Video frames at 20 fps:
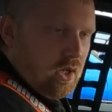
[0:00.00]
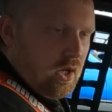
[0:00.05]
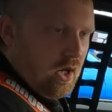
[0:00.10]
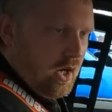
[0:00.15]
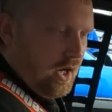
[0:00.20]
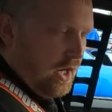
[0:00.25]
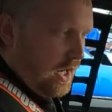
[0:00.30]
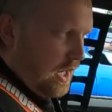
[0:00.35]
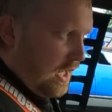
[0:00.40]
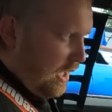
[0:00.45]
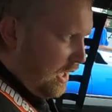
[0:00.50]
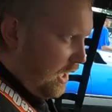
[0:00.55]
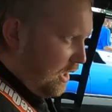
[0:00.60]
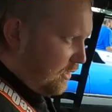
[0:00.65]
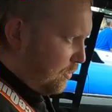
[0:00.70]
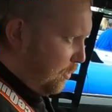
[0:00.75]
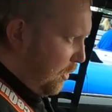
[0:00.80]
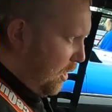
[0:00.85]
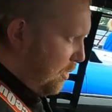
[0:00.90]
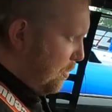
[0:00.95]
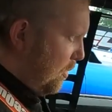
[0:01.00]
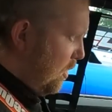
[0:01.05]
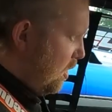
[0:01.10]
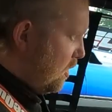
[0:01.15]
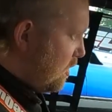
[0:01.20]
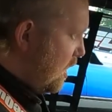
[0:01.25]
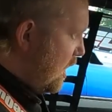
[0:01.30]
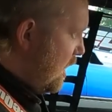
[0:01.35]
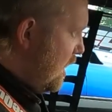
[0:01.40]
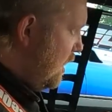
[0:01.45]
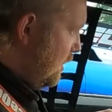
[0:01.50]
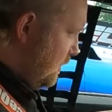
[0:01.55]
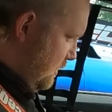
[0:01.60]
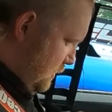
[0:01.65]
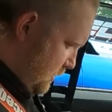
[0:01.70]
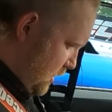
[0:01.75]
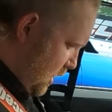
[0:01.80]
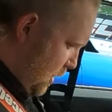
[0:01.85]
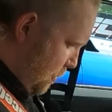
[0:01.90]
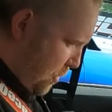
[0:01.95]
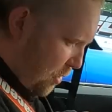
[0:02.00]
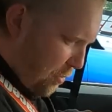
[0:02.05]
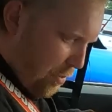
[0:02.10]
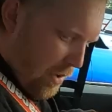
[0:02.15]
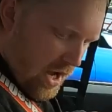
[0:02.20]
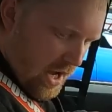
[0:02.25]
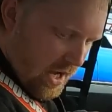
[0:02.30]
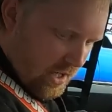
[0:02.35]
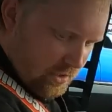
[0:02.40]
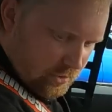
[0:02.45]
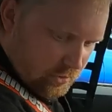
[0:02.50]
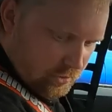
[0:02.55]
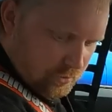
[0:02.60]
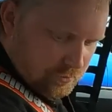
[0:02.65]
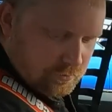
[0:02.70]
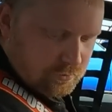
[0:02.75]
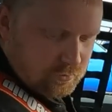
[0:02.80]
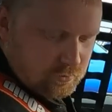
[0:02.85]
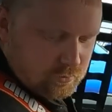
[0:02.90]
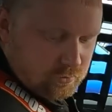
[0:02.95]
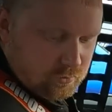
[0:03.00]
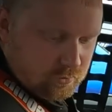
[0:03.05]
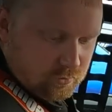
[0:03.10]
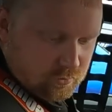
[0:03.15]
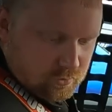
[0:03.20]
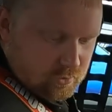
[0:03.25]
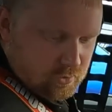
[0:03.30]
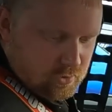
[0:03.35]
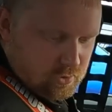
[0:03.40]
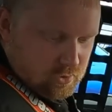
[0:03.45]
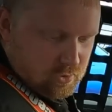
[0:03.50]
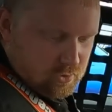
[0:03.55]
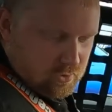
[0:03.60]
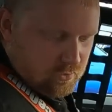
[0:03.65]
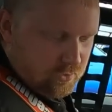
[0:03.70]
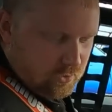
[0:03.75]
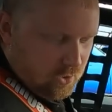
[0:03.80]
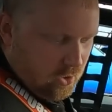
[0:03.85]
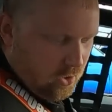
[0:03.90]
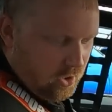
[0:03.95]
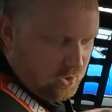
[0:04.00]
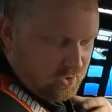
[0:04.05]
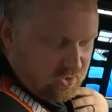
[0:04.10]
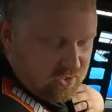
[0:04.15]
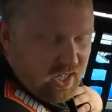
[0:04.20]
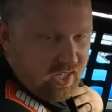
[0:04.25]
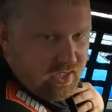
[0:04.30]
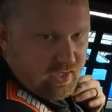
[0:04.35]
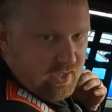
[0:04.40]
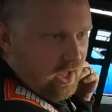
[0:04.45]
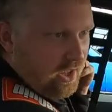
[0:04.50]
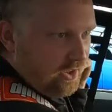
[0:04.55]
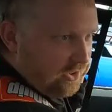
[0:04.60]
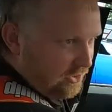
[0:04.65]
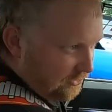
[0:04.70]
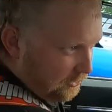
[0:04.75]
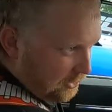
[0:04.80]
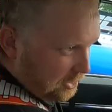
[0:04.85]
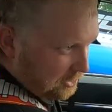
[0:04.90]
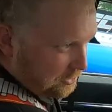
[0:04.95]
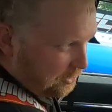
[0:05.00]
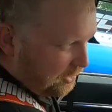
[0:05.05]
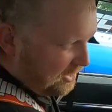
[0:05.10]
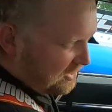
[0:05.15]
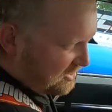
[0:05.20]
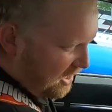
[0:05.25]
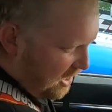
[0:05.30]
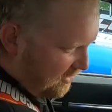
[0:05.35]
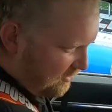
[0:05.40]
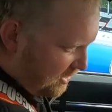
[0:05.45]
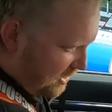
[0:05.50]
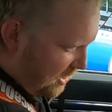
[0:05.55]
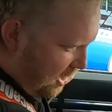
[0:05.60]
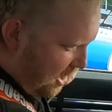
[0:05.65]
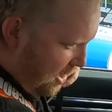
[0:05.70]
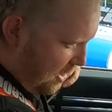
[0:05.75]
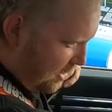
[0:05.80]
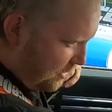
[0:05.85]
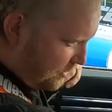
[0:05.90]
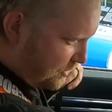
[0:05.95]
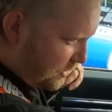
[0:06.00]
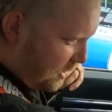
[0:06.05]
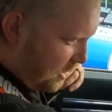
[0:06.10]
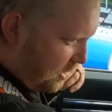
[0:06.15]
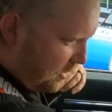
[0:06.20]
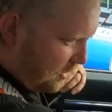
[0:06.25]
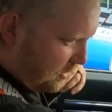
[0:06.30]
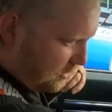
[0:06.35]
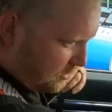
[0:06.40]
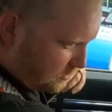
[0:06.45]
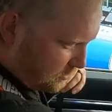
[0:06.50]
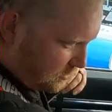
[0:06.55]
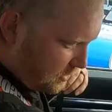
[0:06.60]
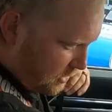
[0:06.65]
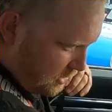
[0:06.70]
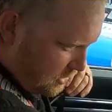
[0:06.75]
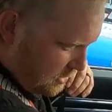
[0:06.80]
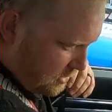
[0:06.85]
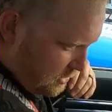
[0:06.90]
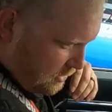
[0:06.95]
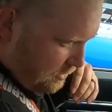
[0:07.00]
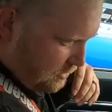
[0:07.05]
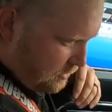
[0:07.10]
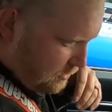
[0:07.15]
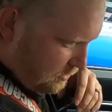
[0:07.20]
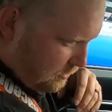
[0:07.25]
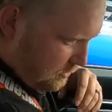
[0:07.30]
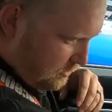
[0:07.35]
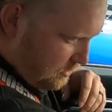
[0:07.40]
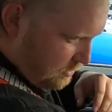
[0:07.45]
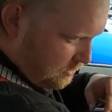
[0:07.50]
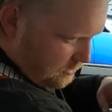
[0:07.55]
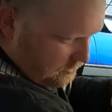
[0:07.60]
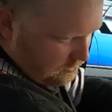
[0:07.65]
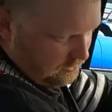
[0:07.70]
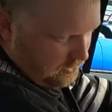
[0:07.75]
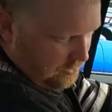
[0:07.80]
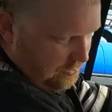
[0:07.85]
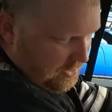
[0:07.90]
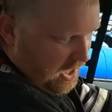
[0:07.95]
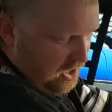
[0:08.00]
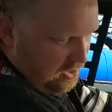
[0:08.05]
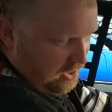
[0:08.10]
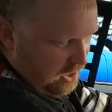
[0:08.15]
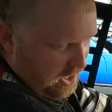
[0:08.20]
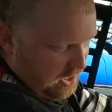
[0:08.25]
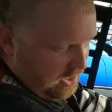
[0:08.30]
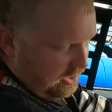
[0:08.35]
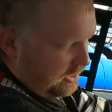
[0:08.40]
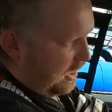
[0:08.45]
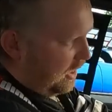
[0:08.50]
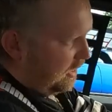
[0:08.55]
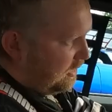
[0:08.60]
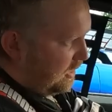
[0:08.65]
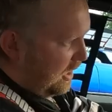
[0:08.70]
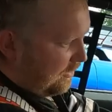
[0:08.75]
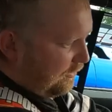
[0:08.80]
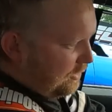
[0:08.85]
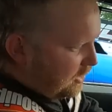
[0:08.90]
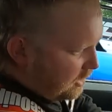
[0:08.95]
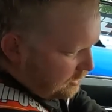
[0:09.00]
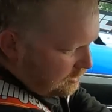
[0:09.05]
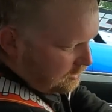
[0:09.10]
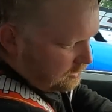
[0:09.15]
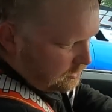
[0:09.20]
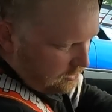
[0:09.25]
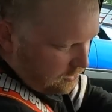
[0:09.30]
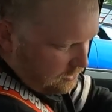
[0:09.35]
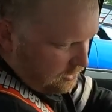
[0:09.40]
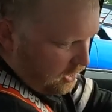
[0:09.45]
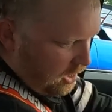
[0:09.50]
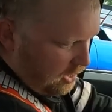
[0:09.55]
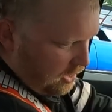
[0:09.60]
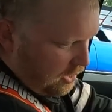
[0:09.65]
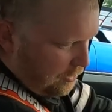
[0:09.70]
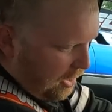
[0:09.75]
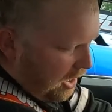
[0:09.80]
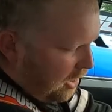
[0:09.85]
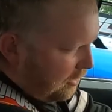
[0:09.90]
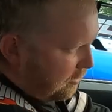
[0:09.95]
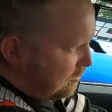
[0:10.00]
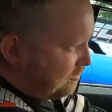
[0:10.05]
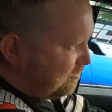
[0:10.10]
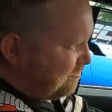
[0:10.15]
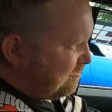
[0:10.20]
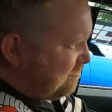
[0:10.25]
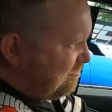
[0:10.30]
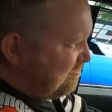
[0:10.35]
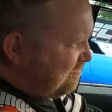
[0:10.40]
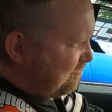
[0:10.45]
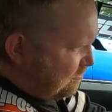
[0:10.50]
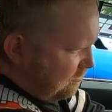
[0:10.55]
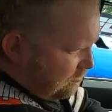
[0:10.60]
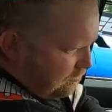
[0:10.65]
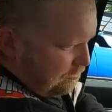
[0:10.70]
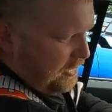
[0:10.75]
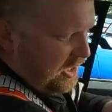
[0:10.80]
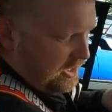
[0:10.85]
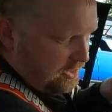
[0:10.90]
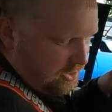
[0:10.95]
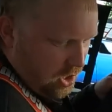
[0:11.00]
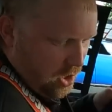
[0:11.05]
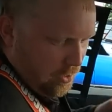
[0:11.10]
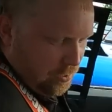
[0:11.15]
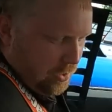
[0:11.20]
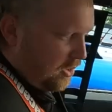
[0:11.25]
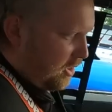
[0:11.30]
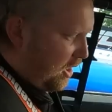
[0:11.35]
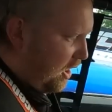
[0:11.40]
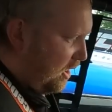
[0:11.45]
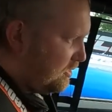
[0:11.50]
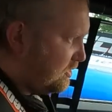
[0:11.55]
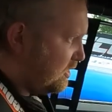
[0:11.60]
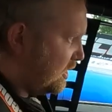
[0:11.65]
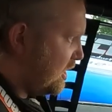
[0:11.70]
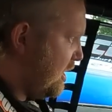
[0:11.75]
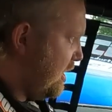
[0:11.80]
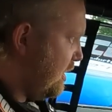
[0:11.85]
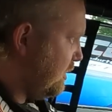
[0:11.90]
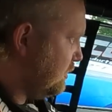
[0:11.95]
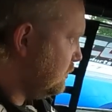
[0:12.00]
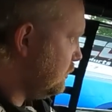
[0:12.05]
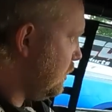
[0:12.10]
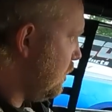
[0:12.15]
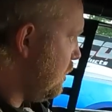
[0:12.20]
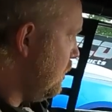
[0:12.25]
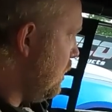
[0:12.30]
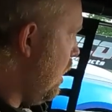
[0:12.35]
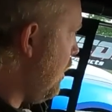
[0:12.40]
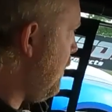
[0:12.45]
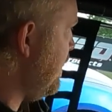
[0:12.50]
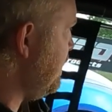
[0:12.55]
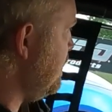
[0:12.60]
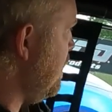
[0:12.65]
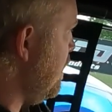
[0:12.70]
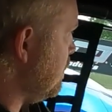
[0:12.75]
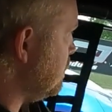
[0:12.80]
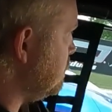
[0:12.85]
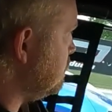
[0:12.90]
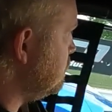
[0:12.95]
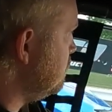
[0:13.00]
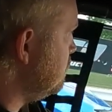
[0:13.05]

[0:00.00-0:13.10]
Alright guys, one more round in COPO Battle. Of course, got another 427 car, so from now on I'll never talk about beating COPO cars again. Oh wait, no.